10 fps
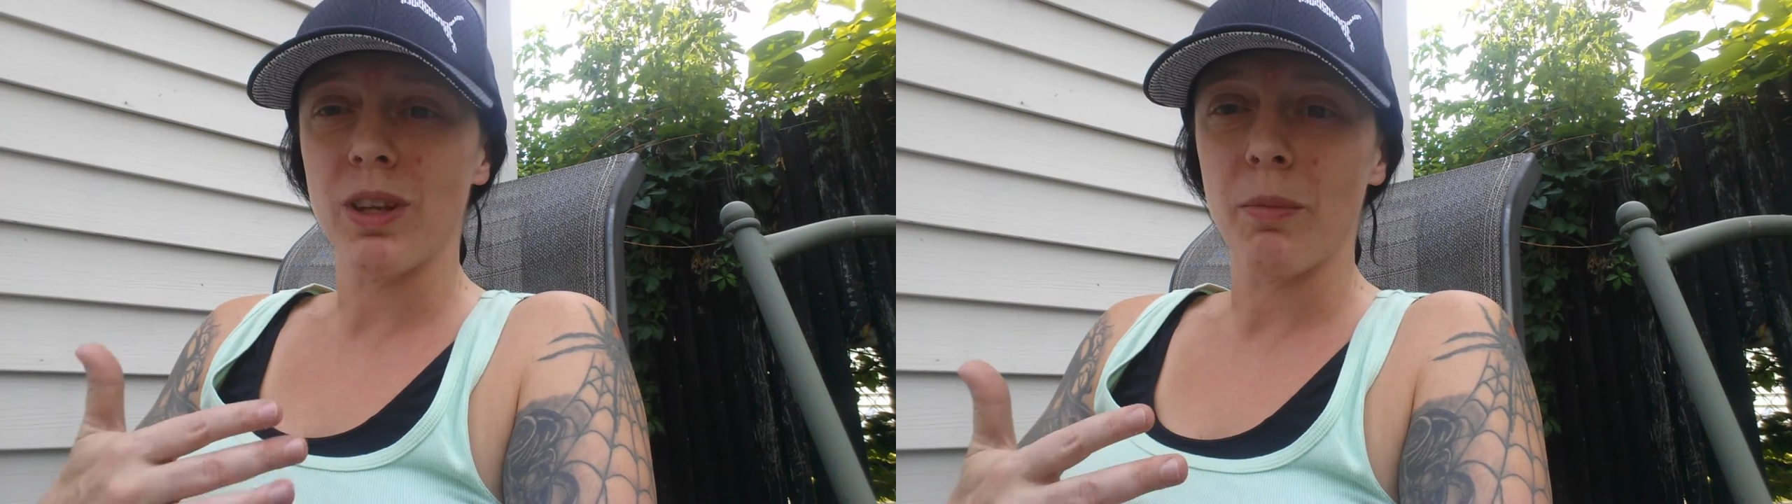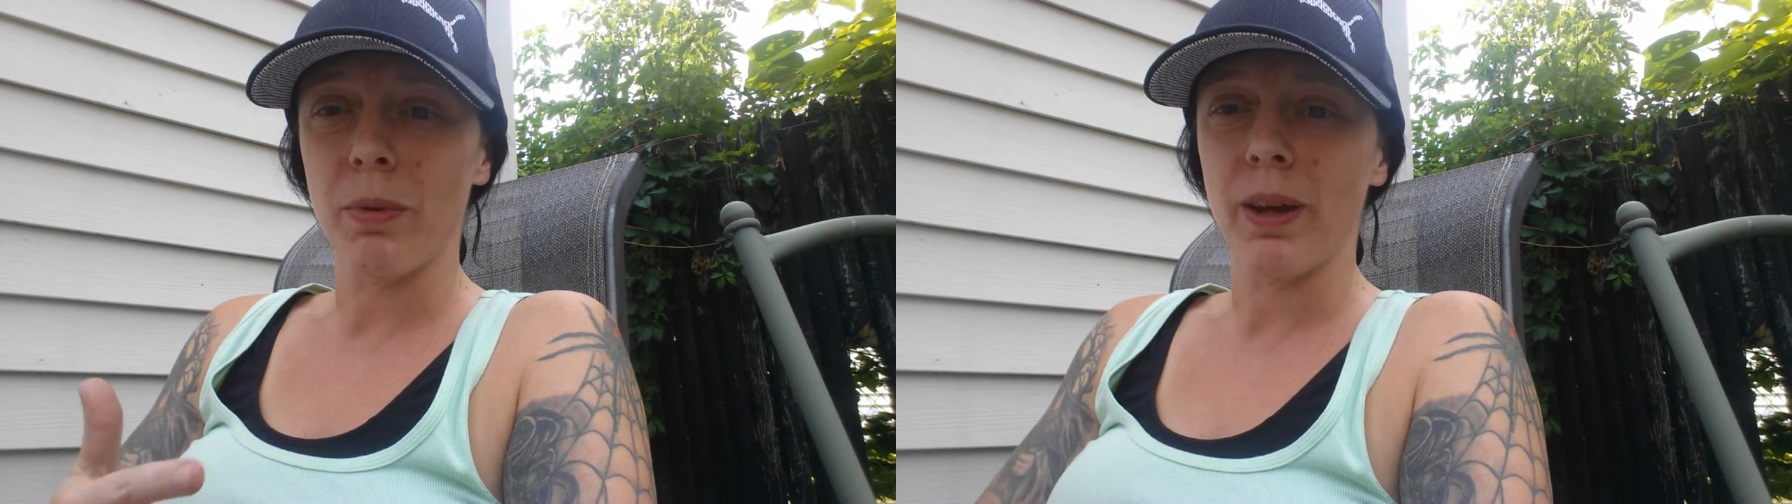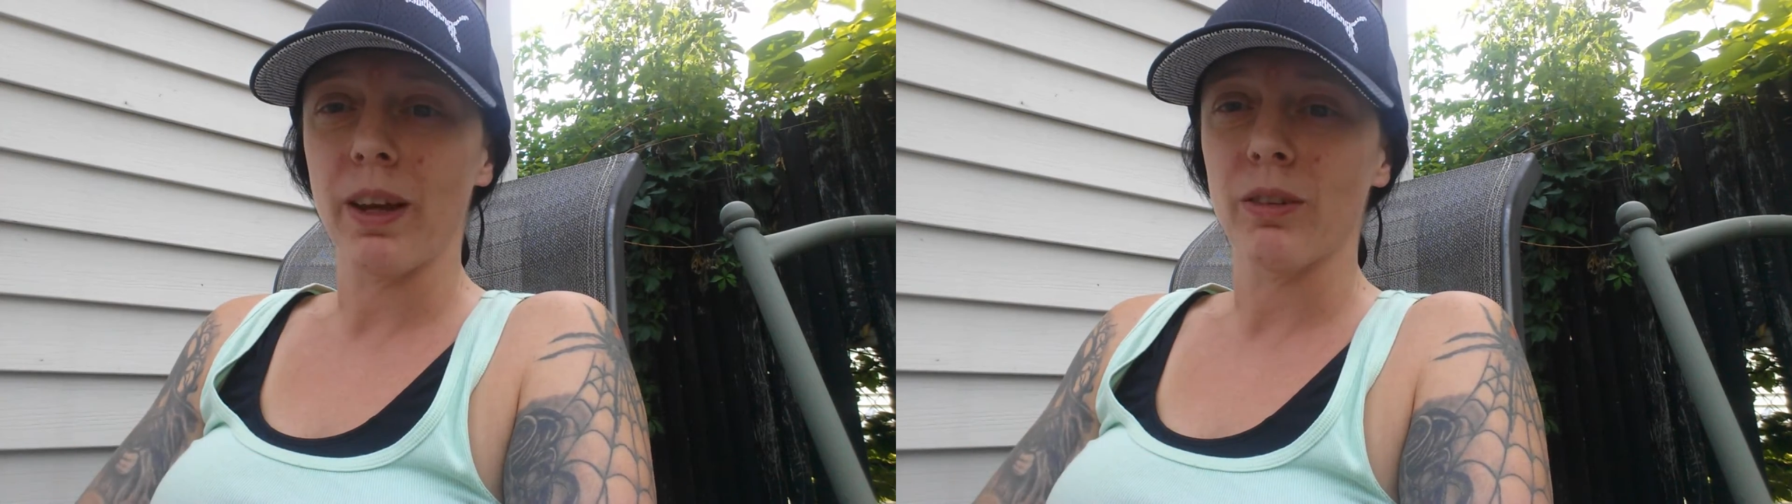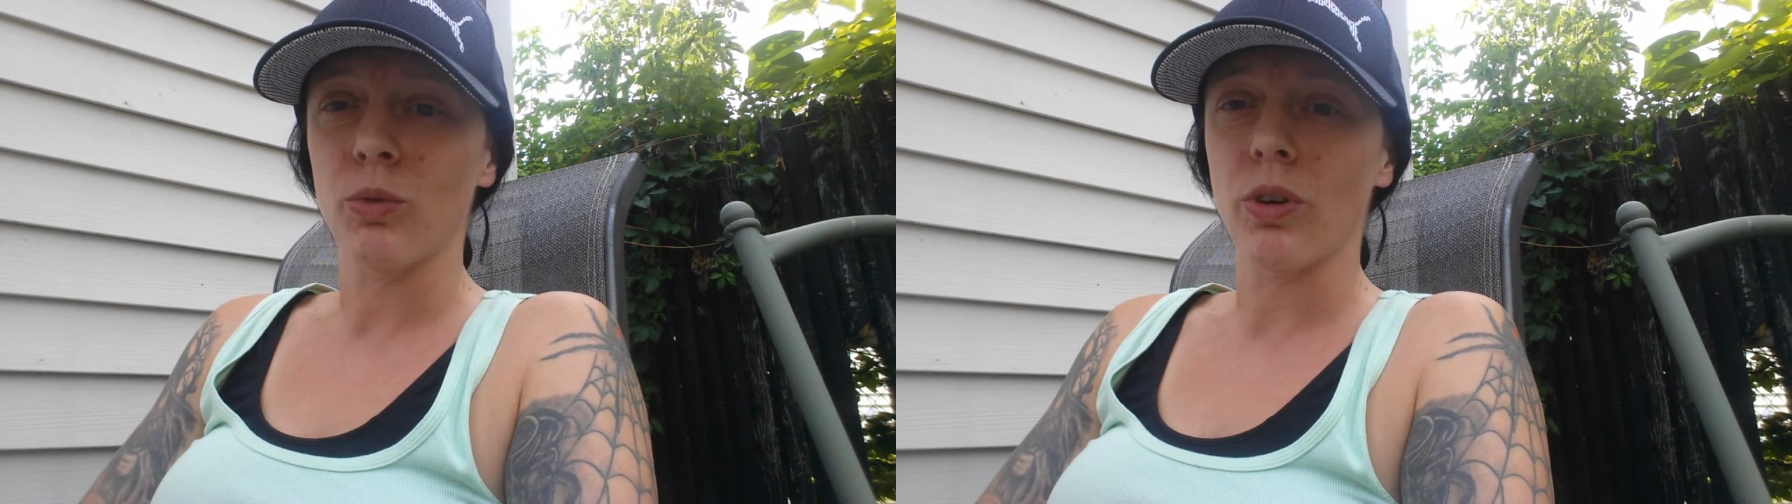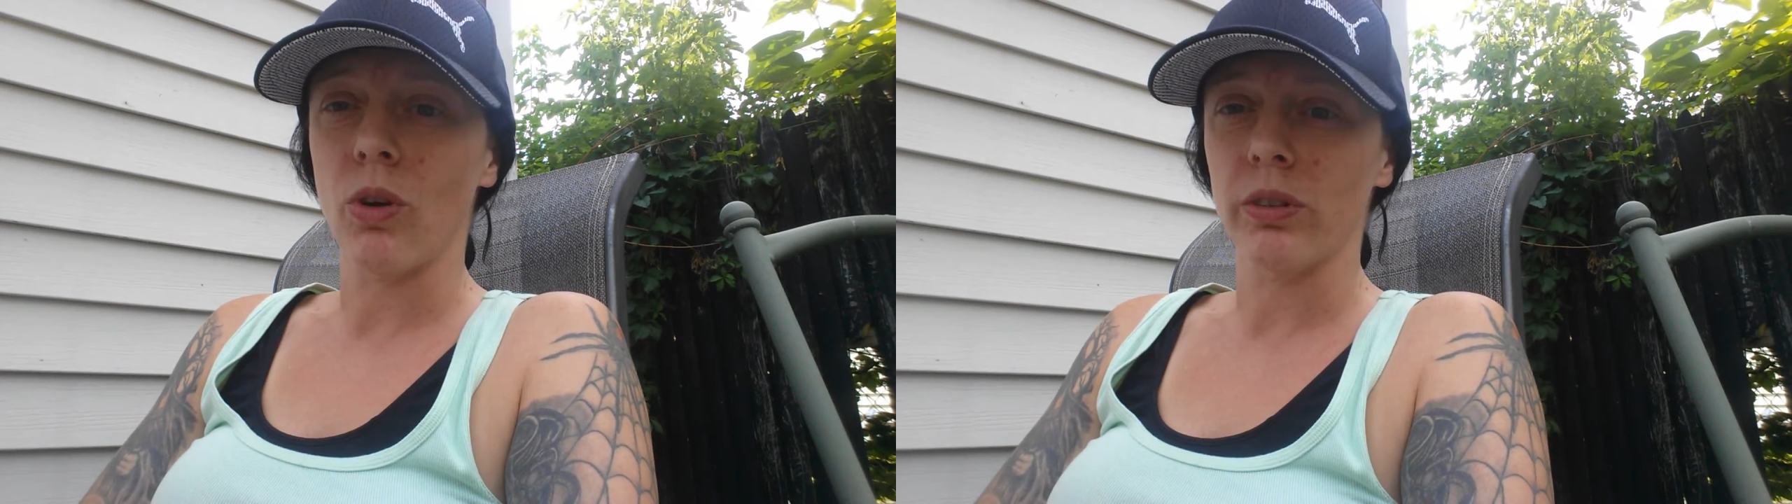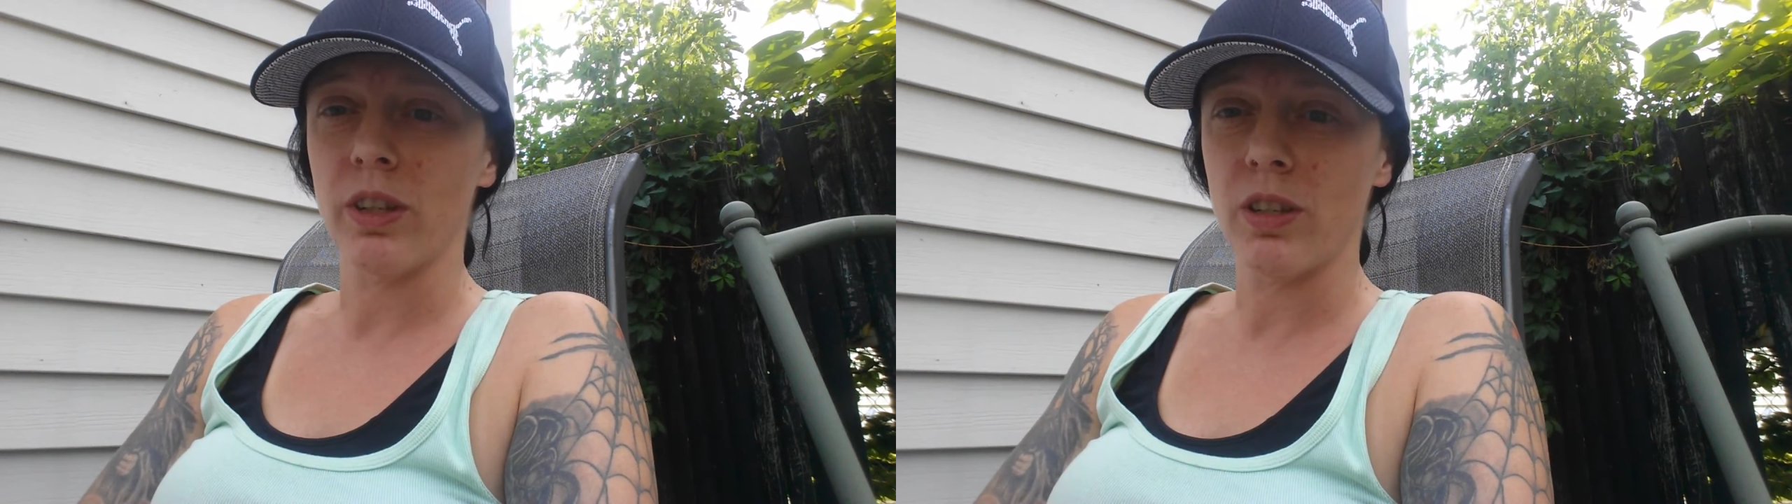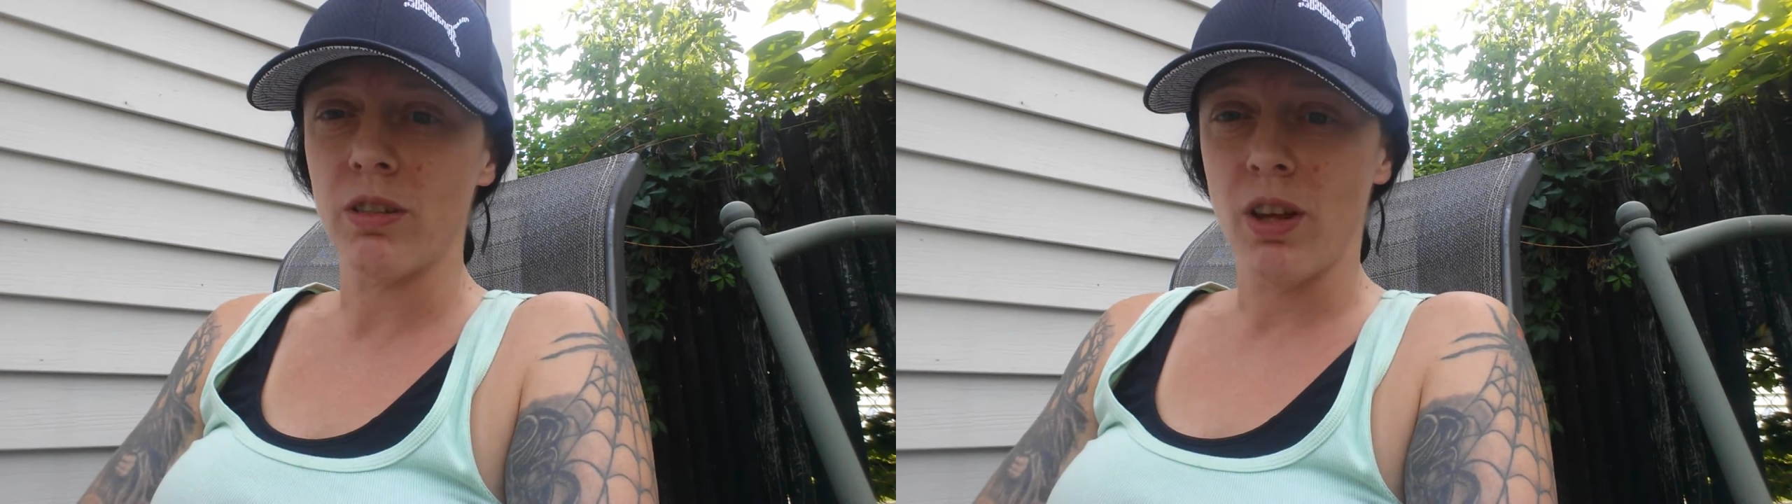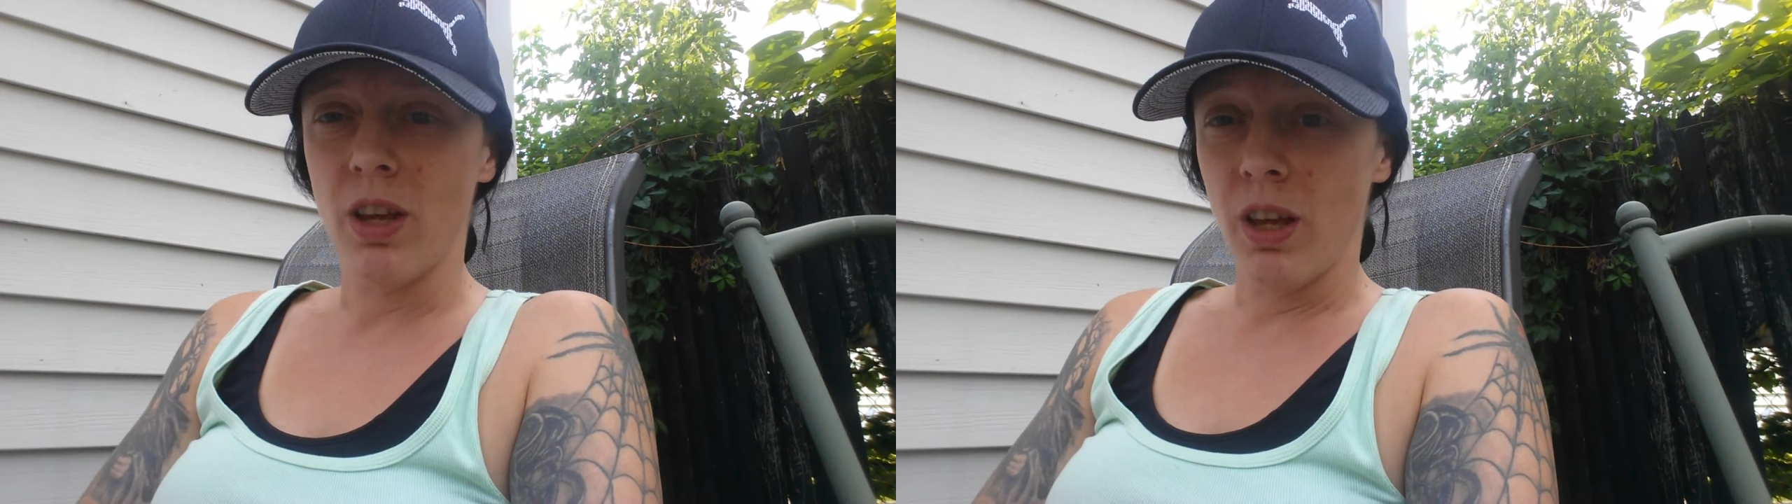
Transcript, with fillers: skipping and doing all these